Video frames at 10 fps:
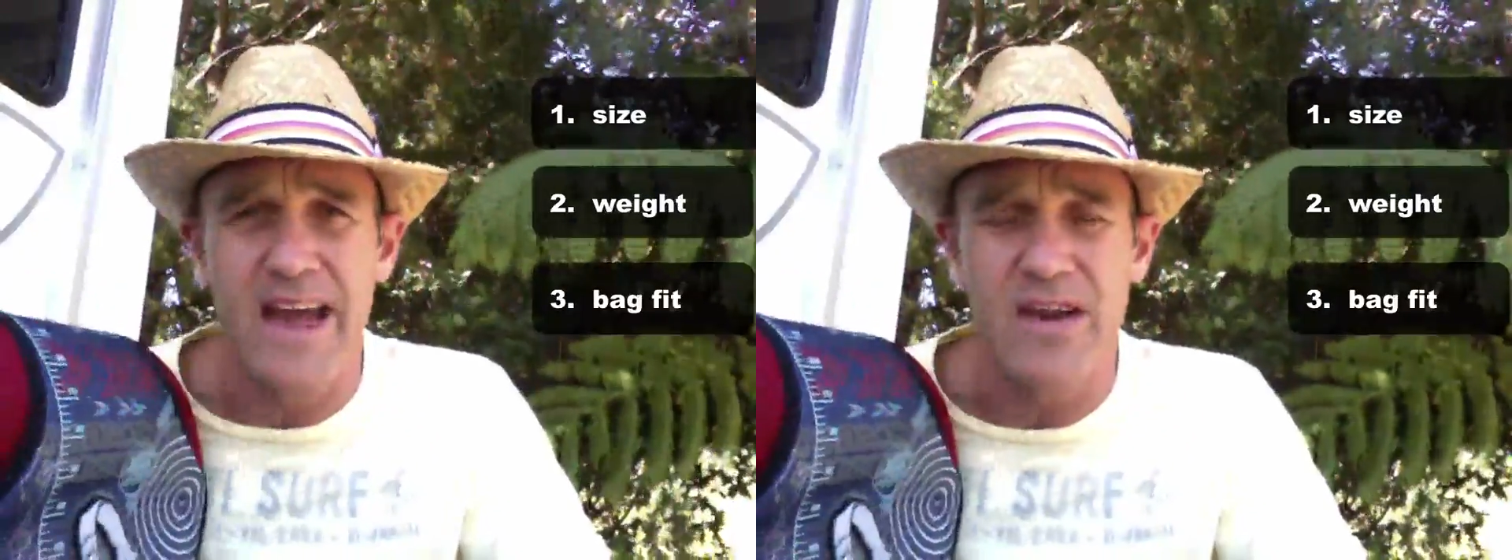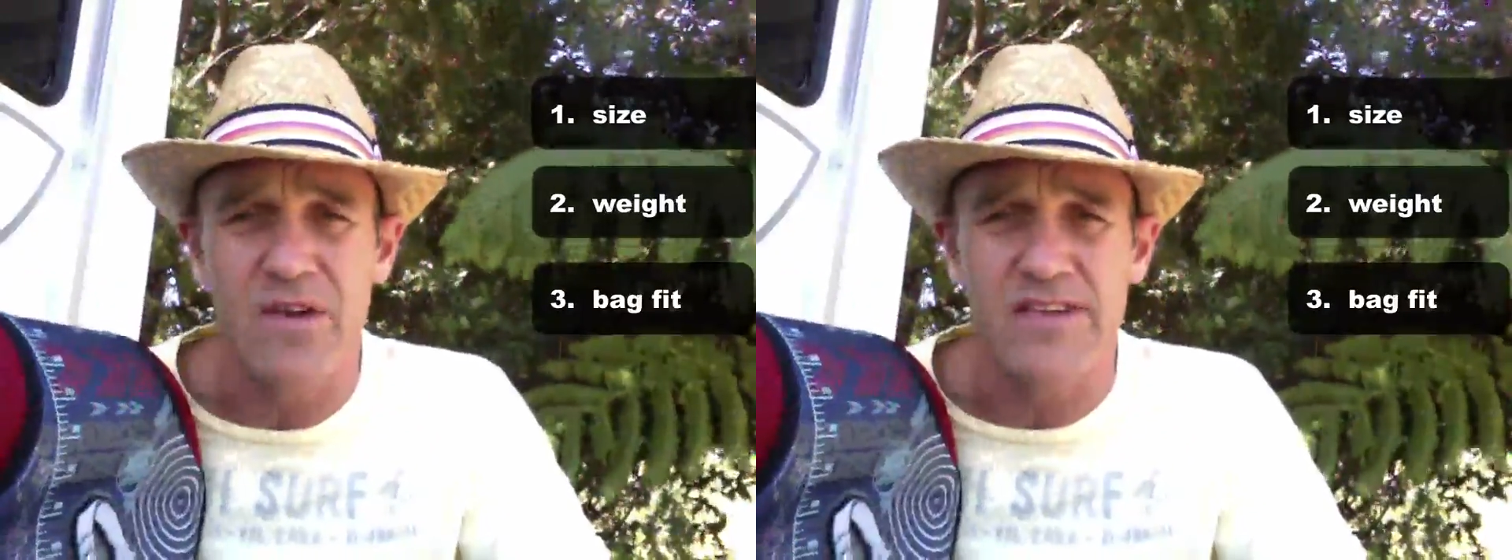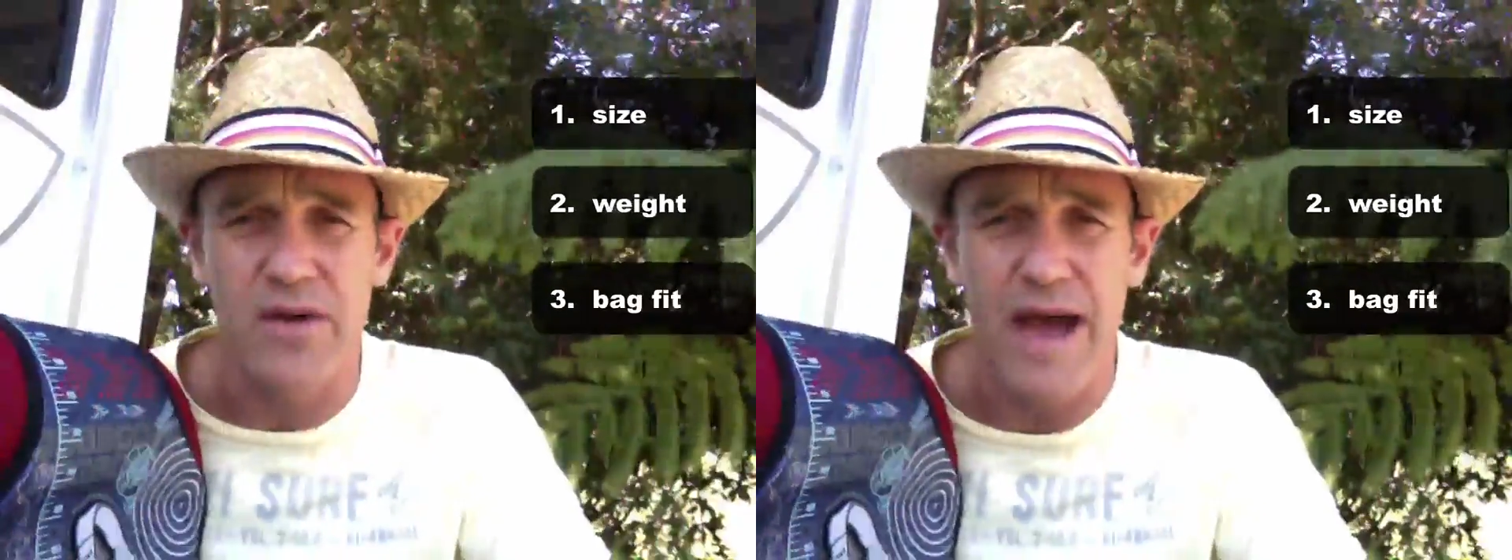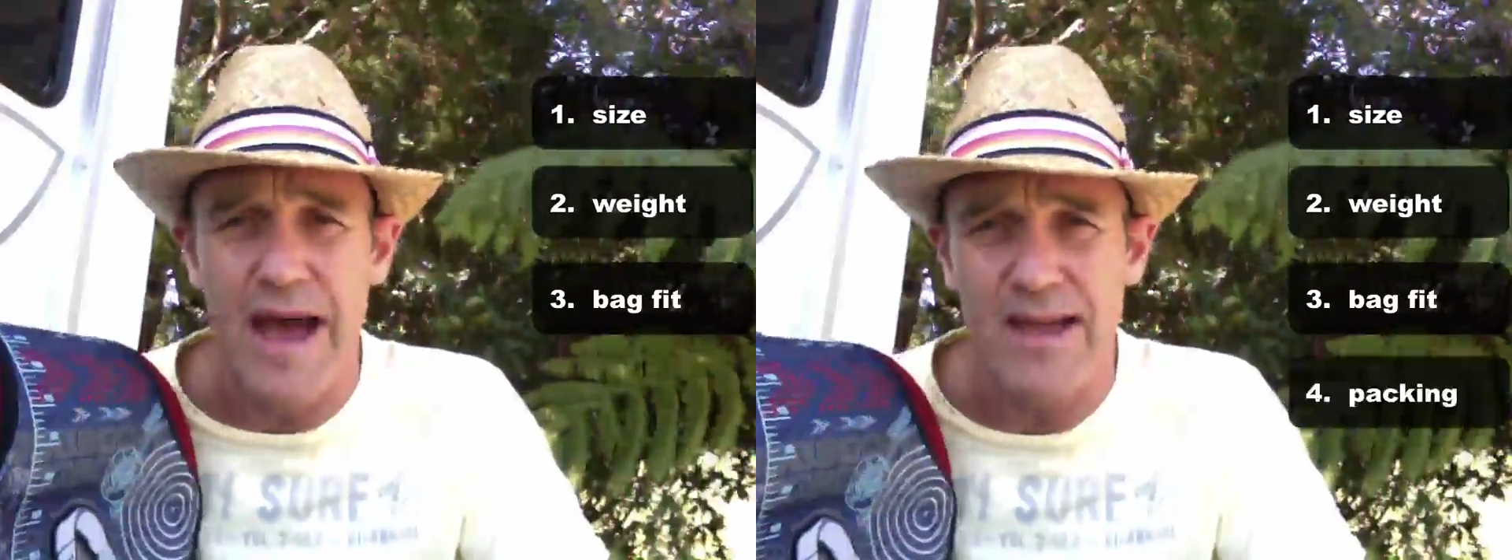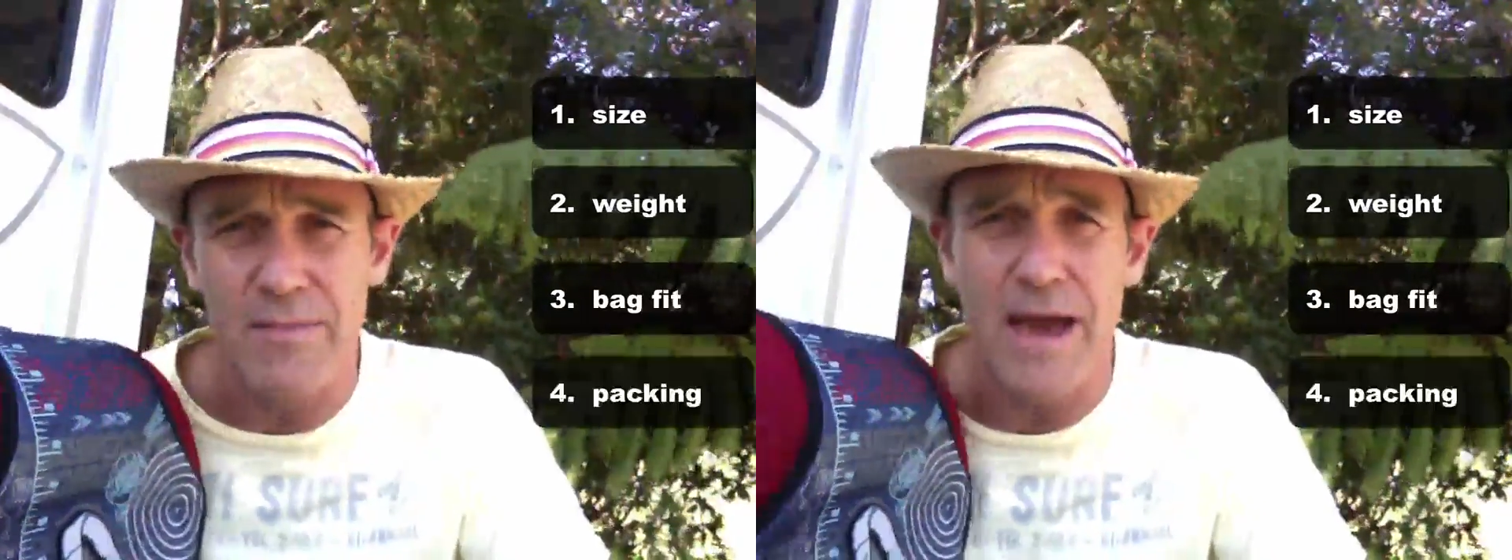and also
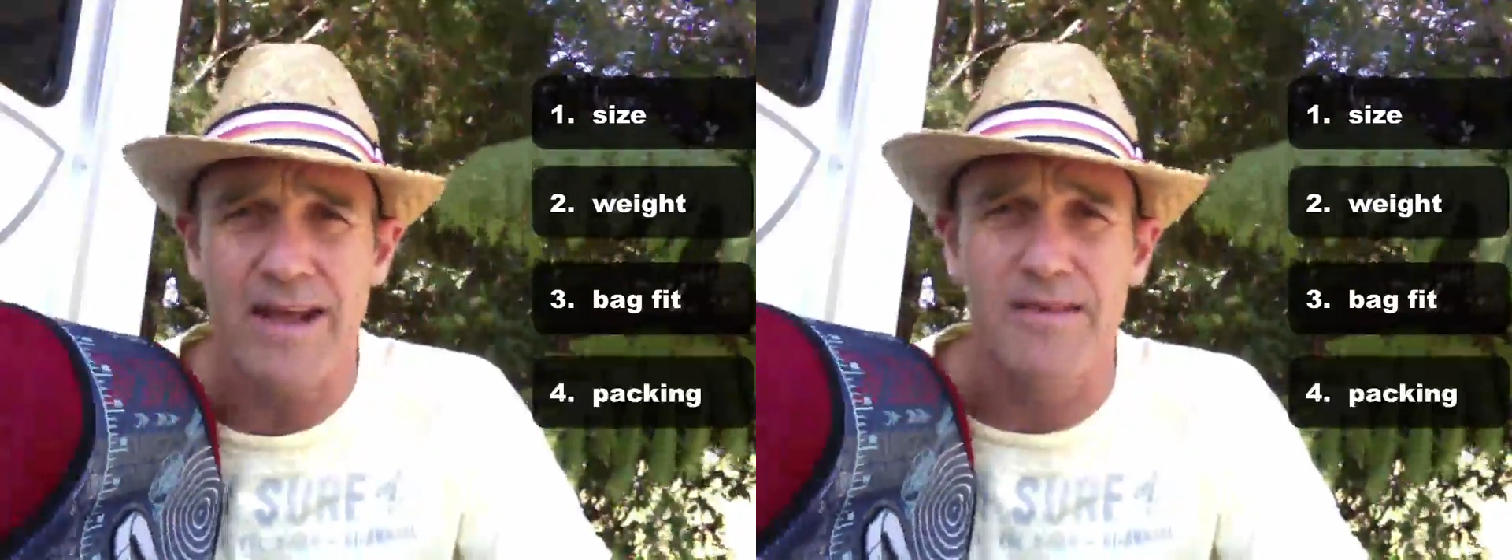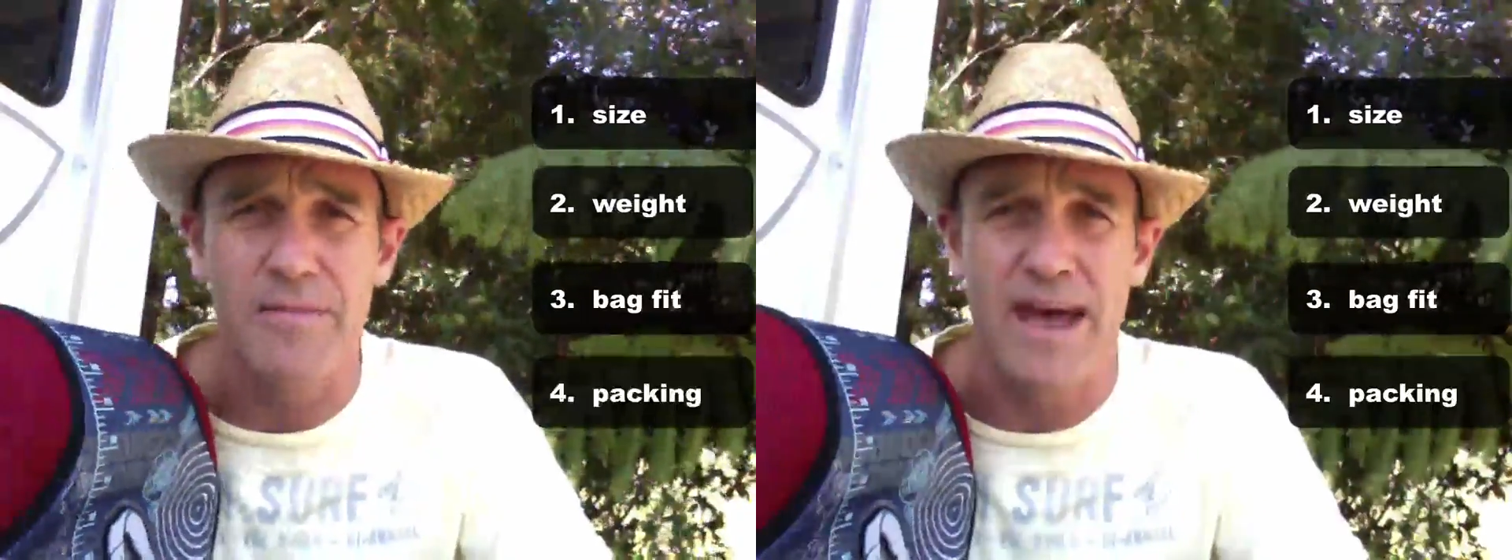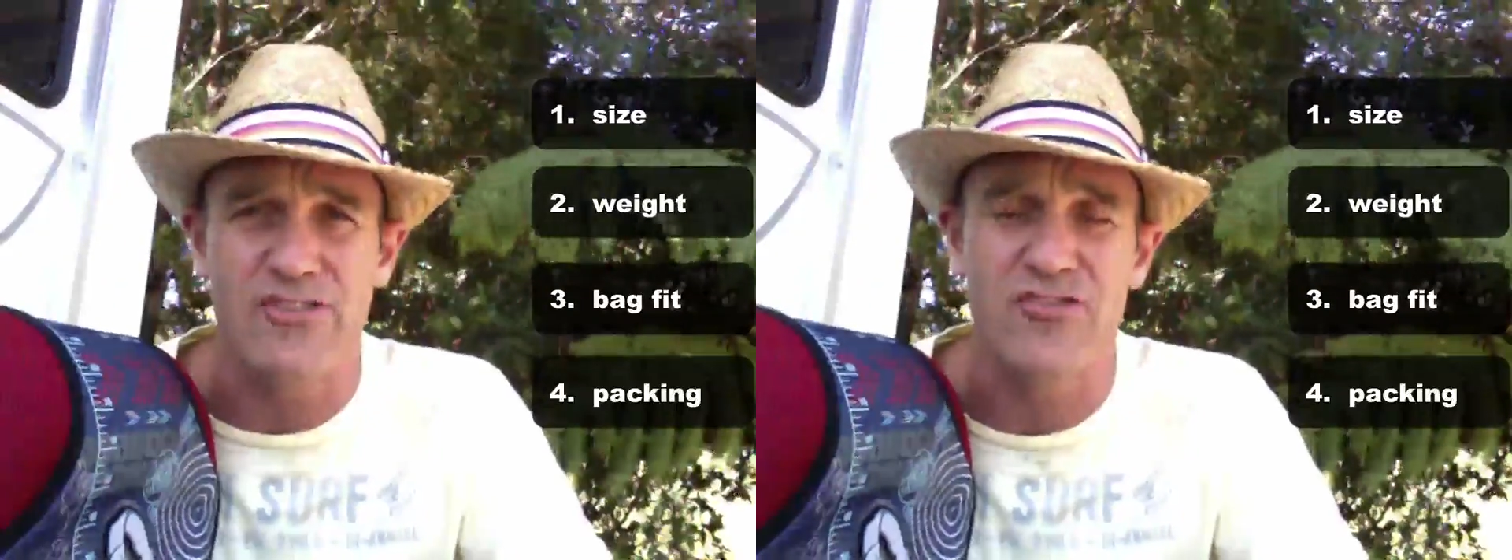how you pack the bag,